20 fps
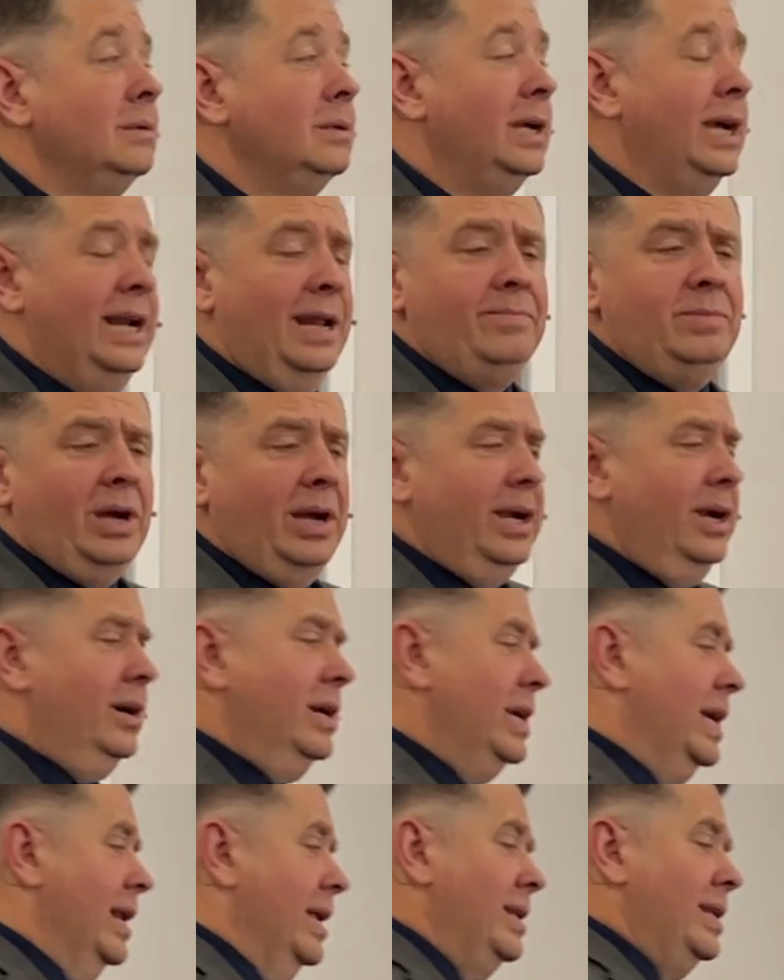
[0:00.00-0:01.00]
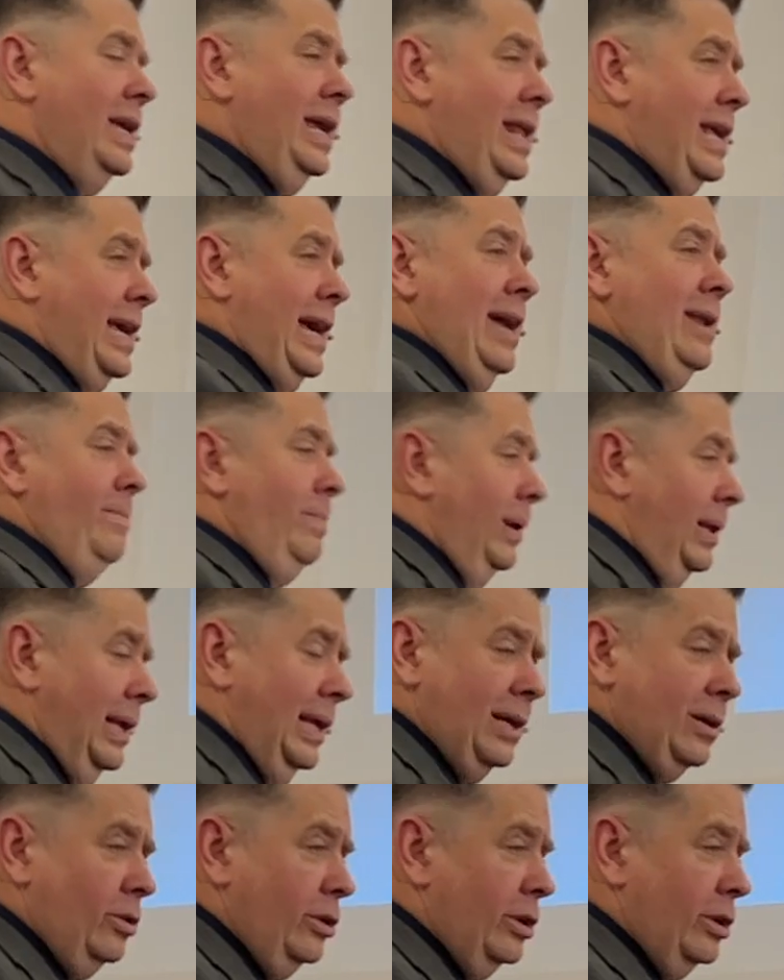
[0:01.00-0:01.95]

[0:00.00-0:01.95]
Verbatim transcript: And I'm not here to get into any kind of political